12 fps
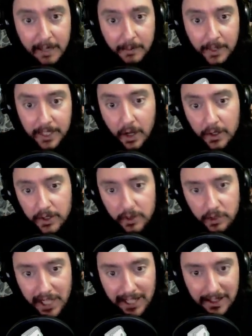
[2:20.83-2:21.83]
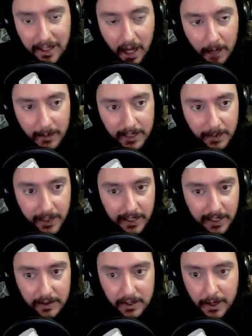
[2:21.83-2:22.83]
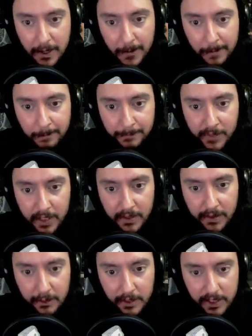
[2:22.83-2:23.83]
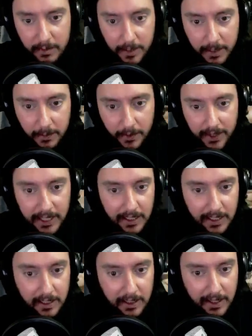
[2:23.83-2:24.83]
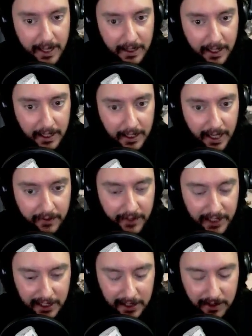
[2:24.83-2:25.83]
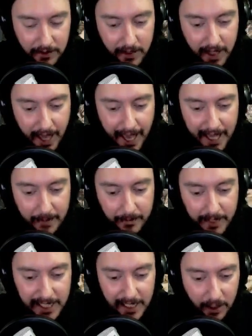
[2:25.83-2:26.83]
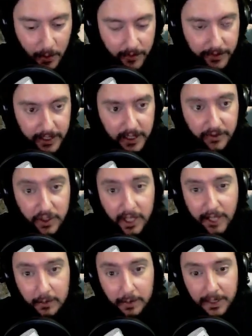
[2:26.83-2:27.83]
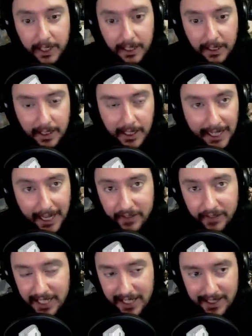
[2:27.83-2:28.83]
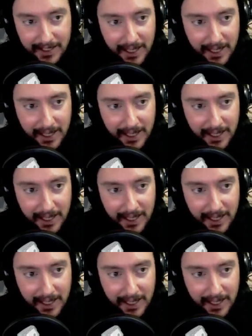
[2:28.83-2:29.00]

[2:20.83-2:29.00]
But also check the comments because there were some people that gave a link to the AMD equivalent of Shadow Play, and I haven't tested